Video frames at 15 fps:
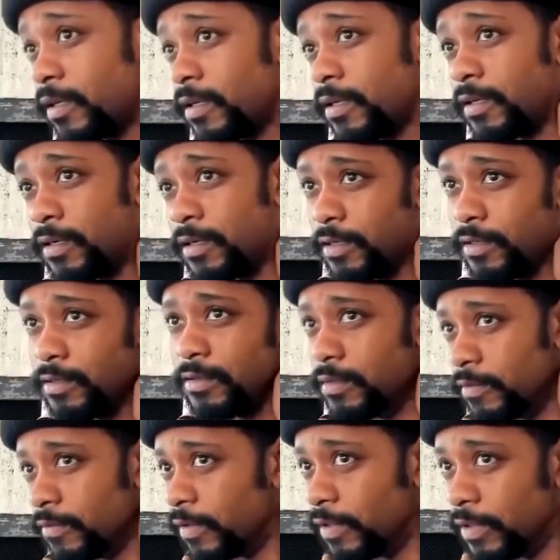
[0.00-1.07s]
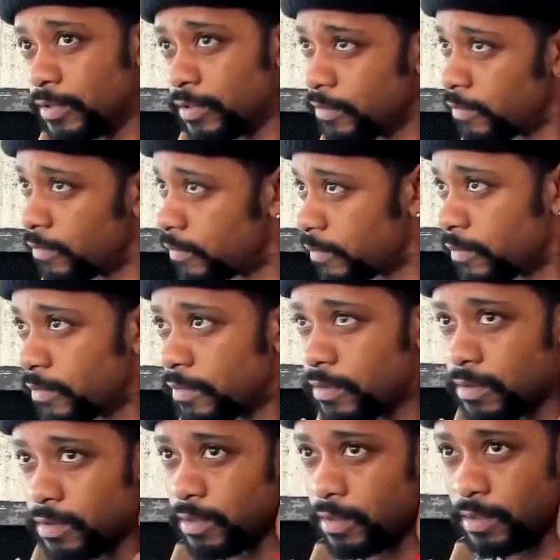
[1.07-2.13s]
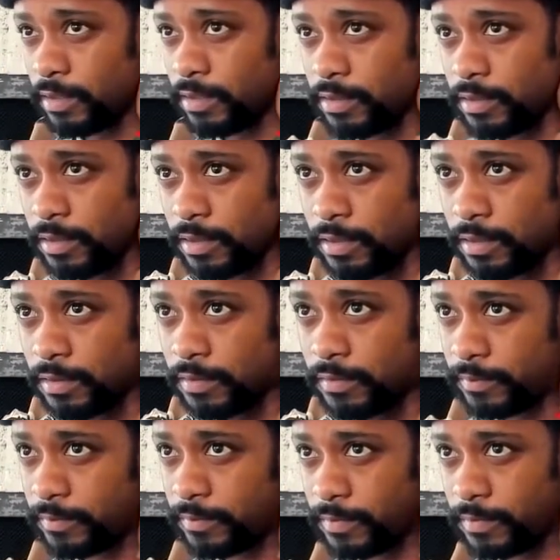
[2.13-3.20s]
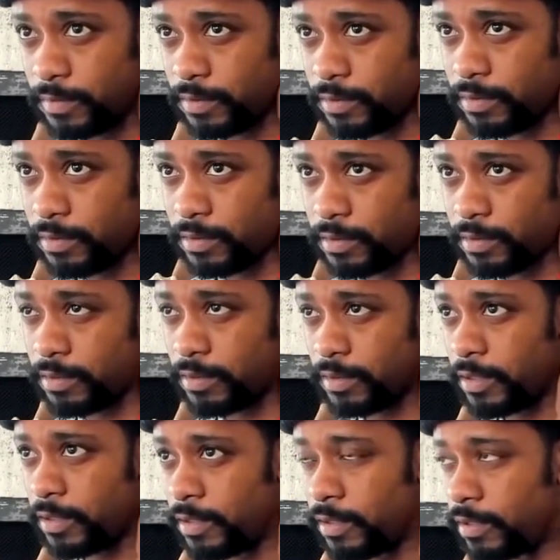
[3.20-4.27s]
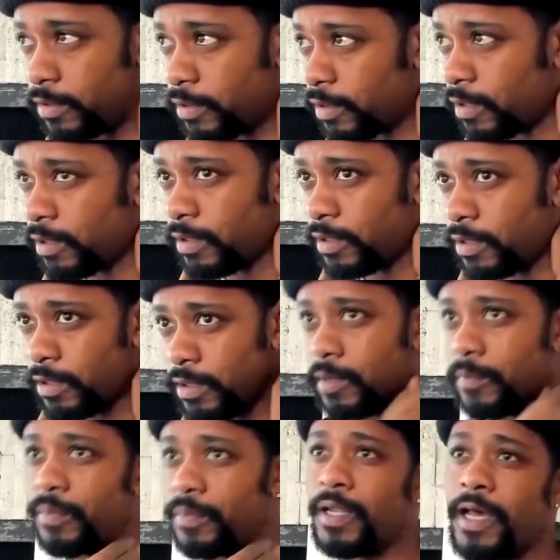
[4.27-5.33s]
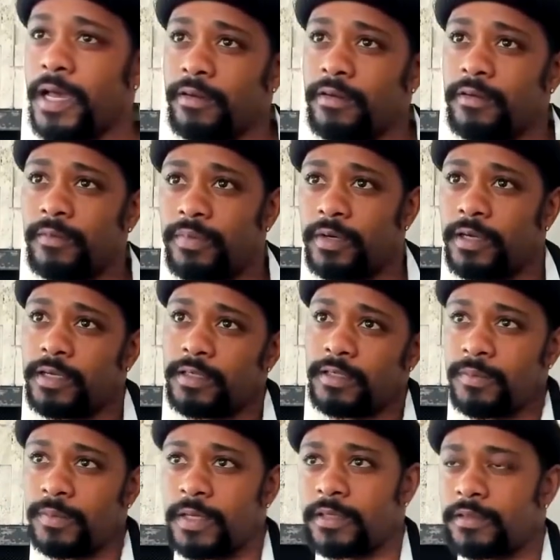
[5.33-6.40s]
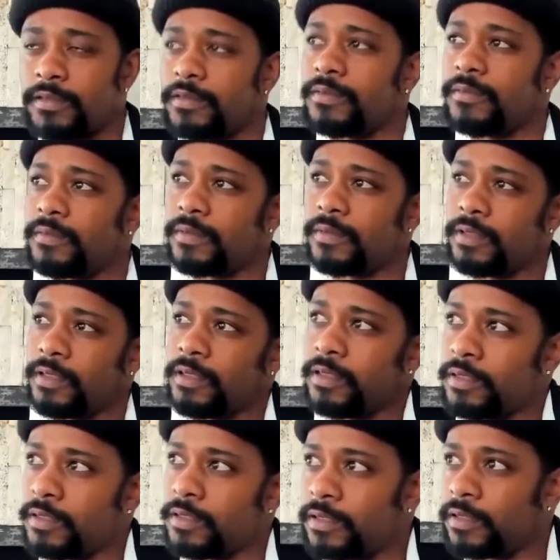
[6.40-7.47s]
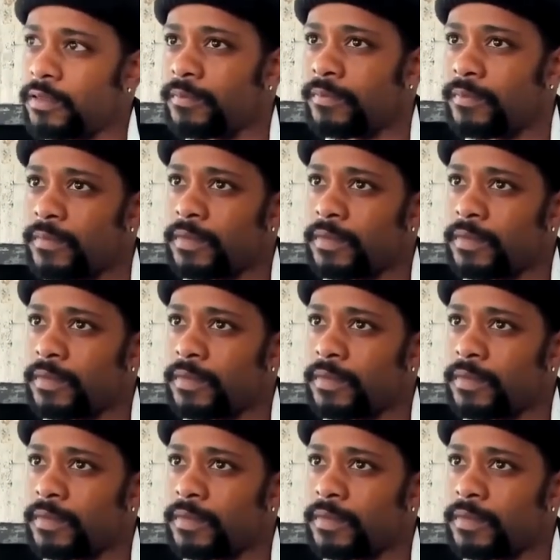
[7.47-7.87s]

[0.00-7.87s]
are universal, and they apply on a broad spectrum. And